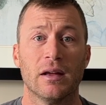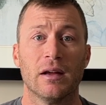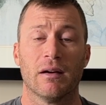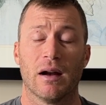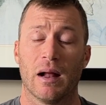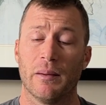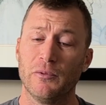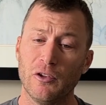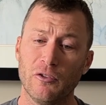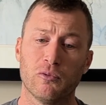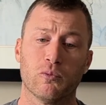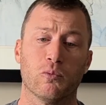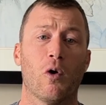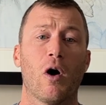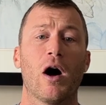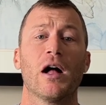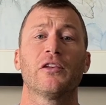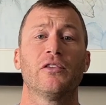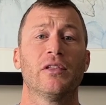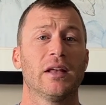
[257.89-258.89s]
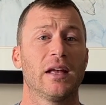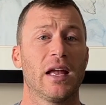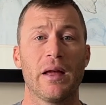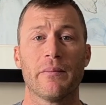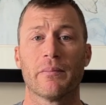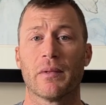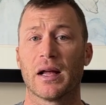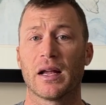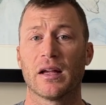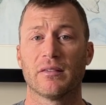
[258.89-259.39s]
I'm just watching the game.
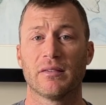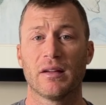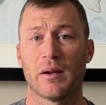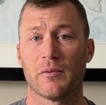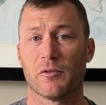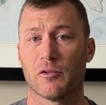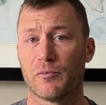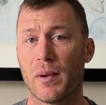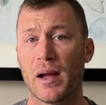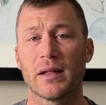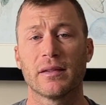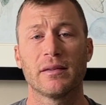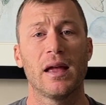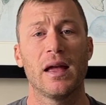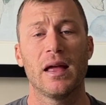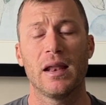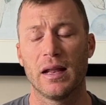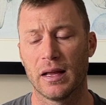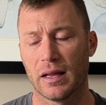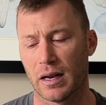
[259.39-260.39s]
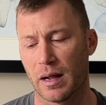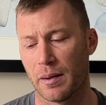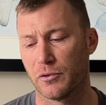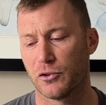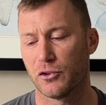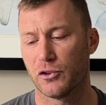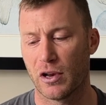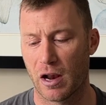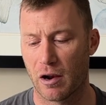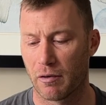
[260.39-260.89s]
Like I said, I'm spectating and I'm
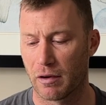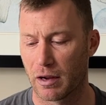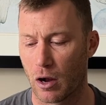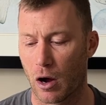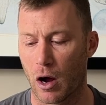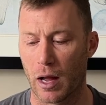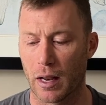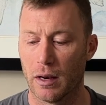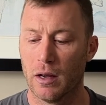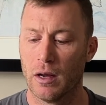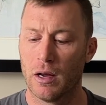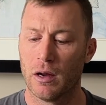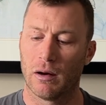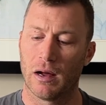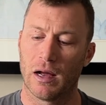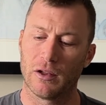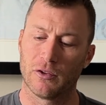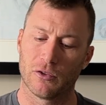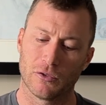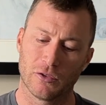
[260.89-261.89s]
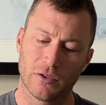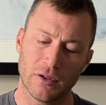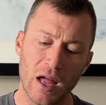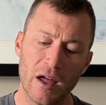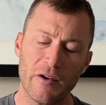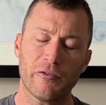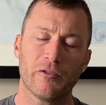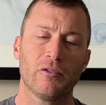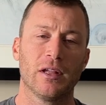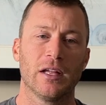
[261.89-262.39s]
cheering on. Right? So
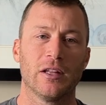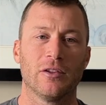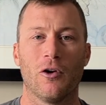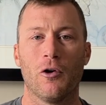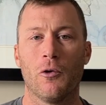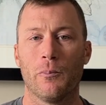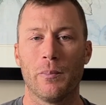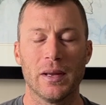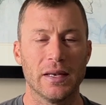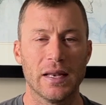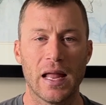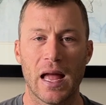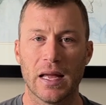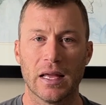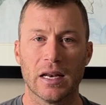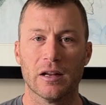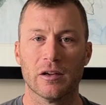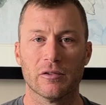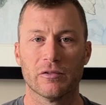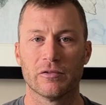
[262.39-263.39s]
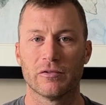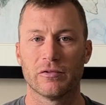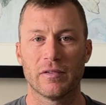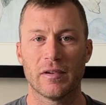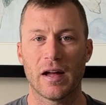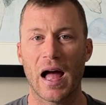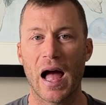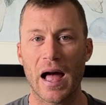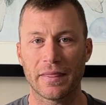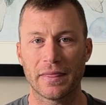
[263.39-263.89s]
definitely don't be negative
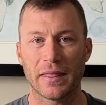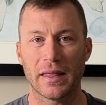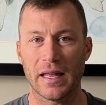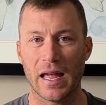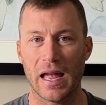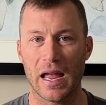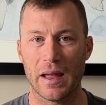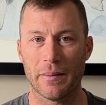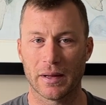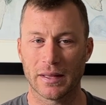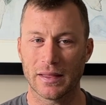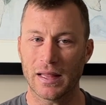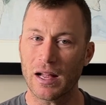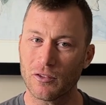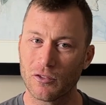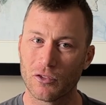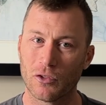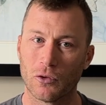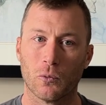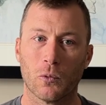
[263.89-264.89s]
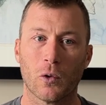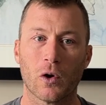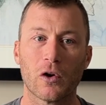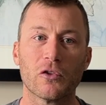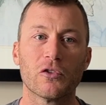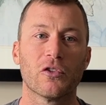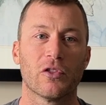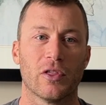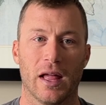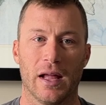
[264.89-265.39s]
at the game. Like that's the
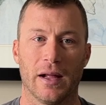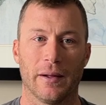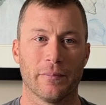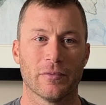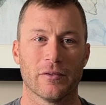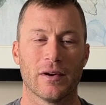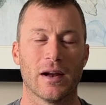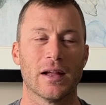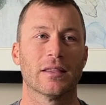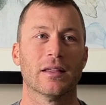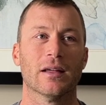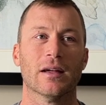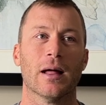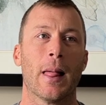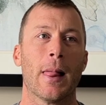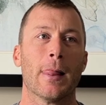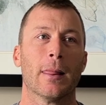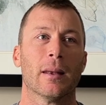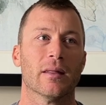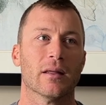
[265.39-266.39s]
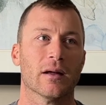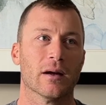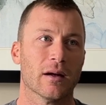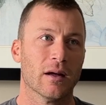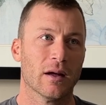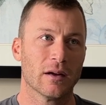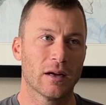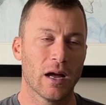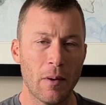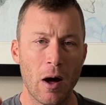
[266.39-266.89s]
worst thing, right? The, uh,
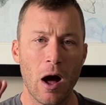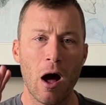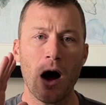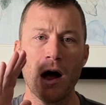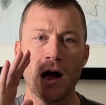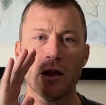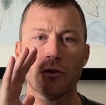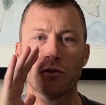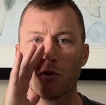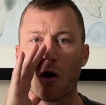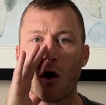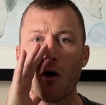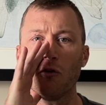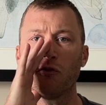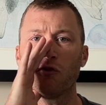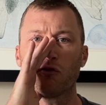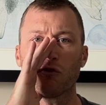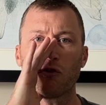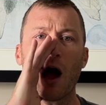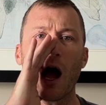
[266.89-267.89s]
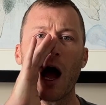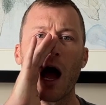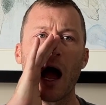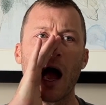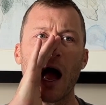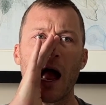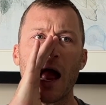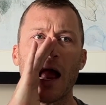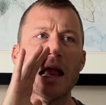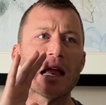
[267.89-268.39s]
come on, throw
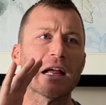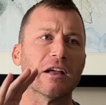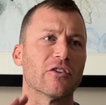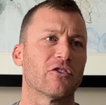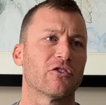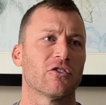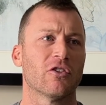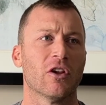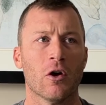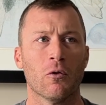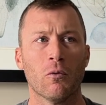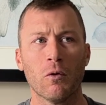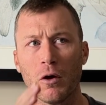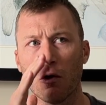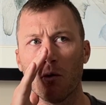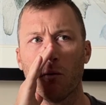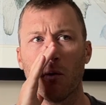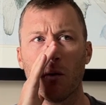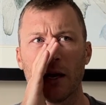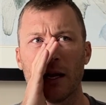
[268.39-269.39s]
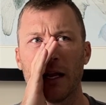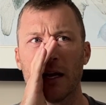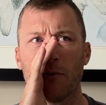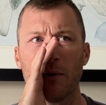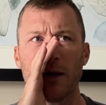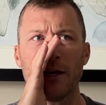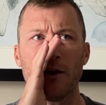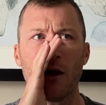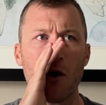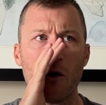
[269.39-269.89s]
strikes. What, what are
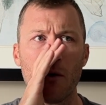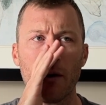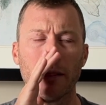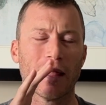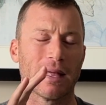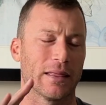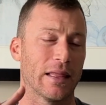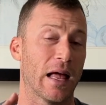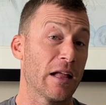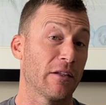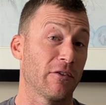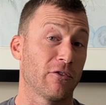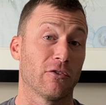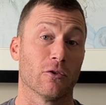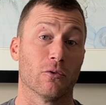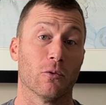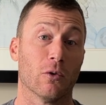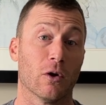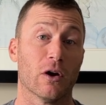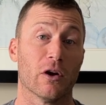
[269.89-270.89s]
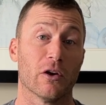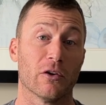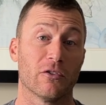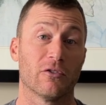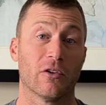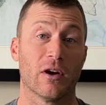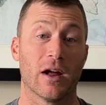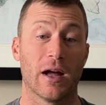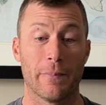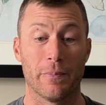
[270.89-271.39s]
we doing? Like that's the worst,
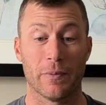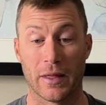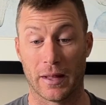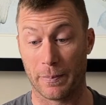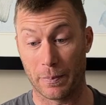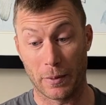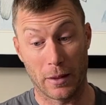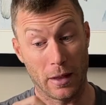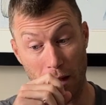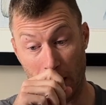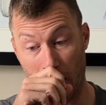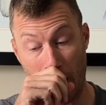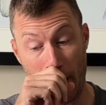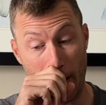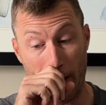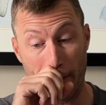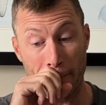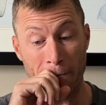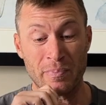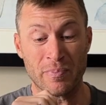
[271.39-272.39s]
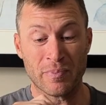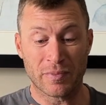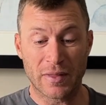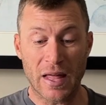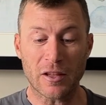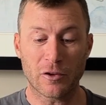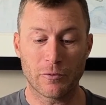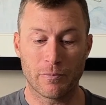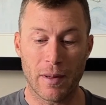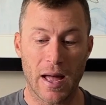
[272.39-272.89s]
right? Like
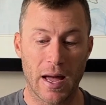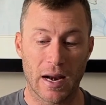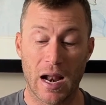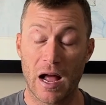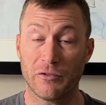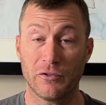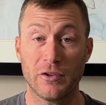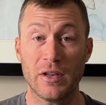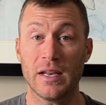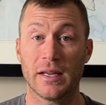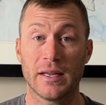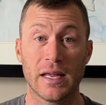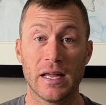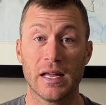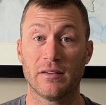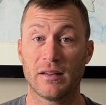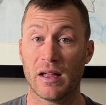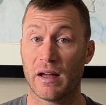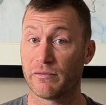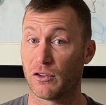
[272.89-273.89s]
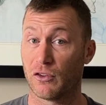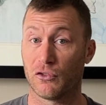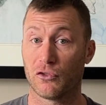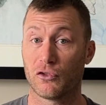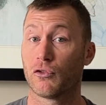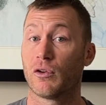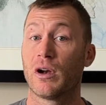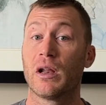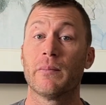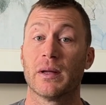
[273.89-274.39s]
that's bad. I've seen kids have to
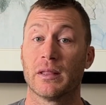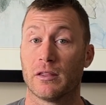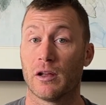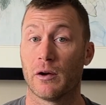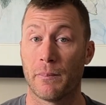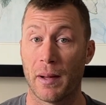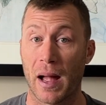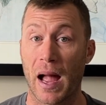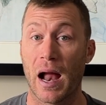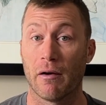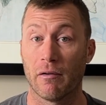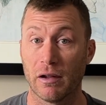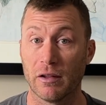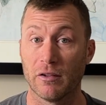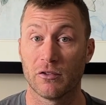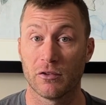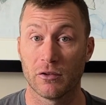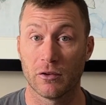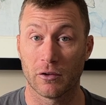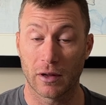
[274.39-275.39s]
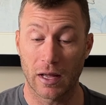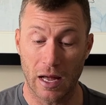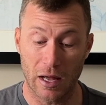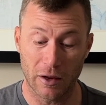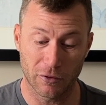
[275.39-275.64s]
scream at their parents. Okay.